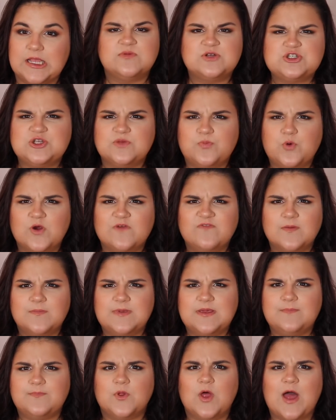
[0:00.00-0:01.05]
so much support from
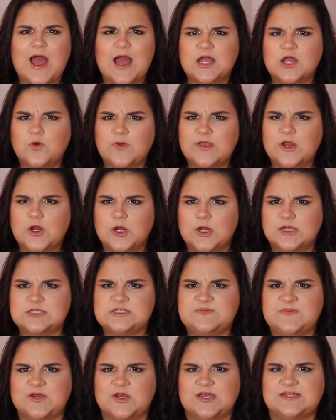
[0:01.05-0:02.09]
people echoing her
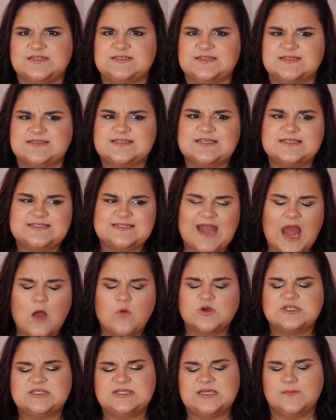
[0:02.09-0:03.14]
experiences, because now
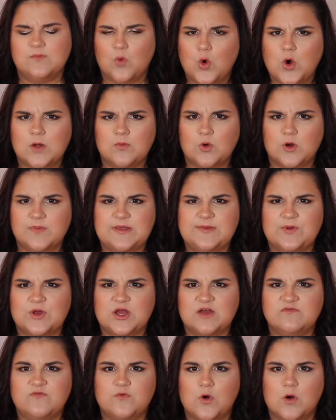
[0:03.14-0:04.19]
we're seeing more and more people
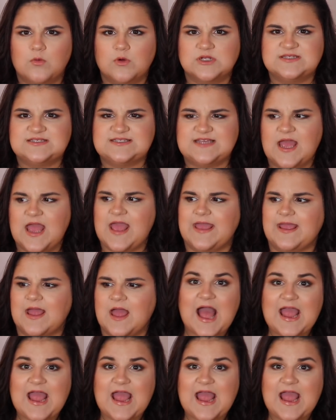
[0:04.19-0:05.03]
come forward saying,